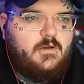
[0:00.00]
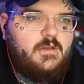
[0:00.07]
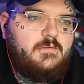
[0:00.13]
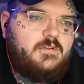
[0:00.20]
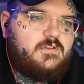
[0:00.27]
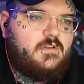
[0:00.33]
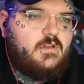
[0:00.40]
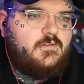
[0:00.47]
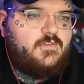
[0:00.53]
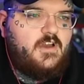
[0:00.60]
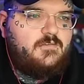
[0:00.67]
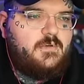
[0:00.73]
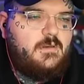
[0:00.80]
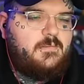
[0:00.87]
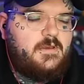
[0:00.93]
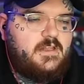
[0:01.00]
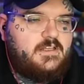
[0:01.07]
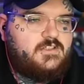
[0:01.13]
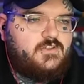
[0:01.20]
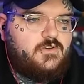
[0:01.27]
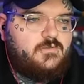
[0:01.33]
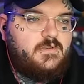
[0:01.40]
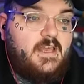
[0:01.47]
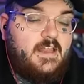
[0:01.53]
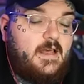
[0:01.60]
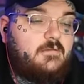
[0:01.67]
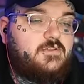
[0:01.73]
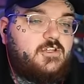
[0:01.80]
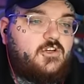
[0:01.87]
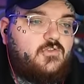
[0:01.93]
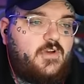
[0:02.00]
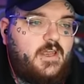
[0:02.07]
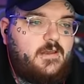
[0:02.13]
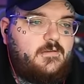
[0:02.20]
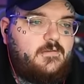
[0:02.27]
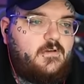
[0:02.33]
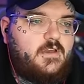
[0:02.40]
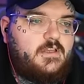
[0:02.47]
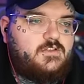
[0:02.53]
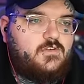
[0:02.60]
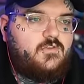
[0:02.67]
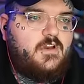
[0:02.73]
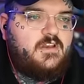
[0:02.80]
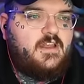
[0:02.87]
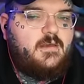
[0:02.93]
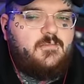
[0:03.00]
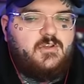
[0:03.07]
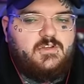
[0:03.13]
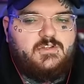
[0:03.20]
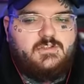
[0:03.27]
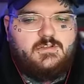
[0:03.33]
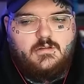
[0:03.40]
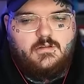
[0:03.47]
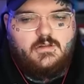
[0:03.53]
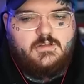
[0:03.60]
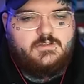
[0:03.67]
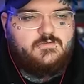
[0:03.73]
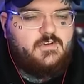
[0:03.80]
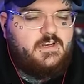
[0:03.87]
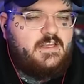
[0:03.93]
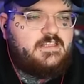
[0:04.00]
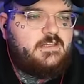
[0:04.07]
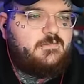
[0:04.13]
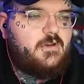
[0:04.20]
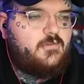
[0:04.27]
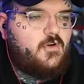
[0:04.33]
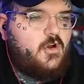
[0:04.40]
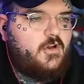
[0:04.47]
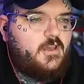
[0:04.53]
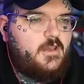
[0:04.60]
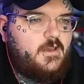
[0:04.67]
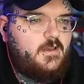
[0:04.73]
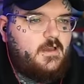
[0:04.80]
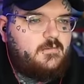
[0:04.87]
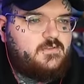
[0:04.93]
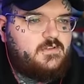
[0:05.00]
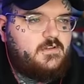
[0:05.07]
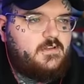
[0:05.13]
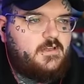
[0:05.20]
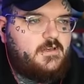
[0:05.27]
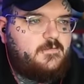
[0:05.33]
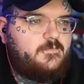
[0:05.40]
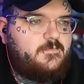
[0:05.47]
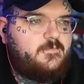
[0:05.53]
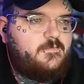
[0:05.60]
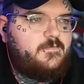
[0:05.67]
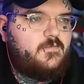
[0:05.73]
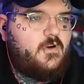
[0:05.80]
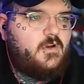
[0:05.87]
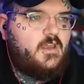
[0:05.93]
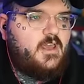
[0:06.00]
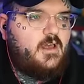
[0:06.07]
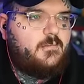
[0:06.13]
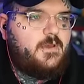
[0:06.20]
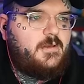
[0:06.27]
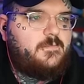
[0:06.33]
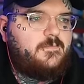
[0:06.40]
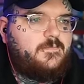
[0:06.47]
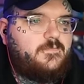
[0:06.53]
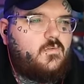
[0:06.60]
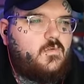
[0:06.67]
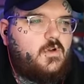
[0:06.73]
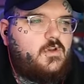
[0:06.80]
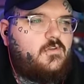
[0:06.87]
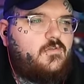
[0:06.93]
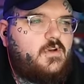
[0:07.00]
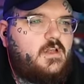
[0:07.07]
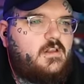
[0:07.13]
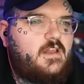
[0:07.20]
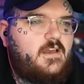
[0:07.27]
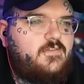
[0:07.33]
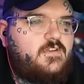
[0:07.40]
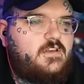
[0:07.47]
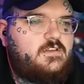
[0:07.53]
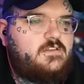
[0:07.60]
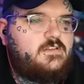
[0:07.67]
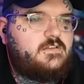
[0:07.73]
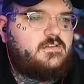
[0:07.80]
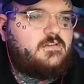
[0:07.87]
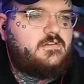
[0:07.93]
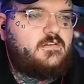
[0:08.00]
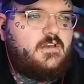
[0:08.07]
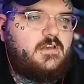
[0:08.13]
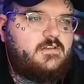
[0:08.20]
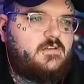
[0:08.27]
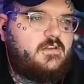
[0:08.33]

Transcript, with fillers: it's only got 5 PP, that's true. Yeah, that was a crit. Okay, so crit damage. This run is a bit rocky, absolutely. Rocky helmet. Are you running lefties? Yeah, he's got